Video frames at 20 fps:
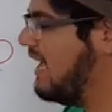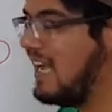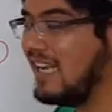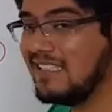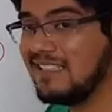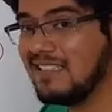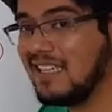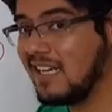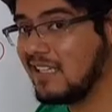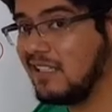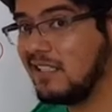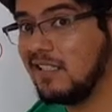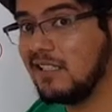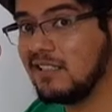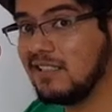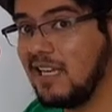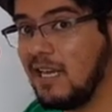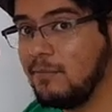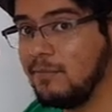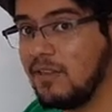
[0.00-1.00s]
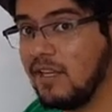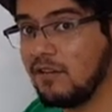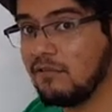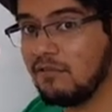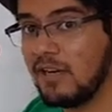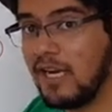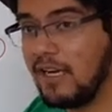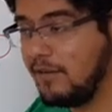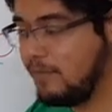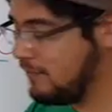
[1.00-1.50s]
Exactly the same thing,
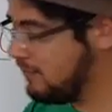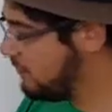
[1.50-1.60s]
right?